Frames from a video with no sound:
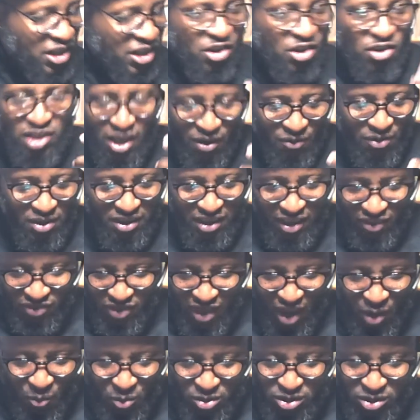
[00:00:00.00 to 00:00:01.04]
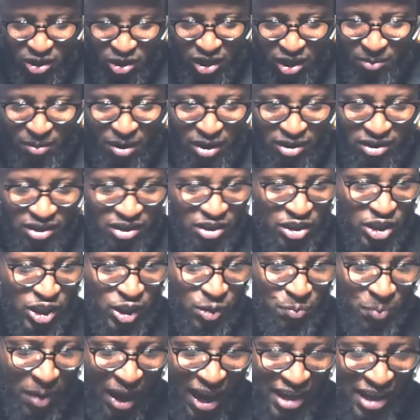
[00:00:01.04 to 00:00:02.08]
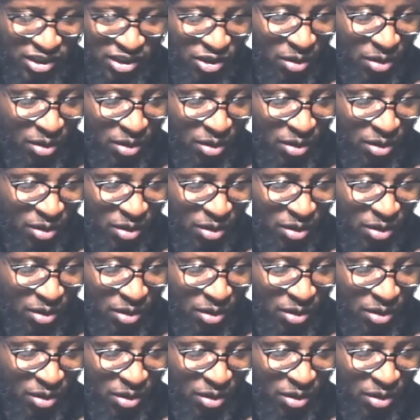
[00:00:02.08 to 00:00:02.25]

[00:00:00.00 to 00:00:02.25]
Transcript: You definitely get that. We're talking about a little spice or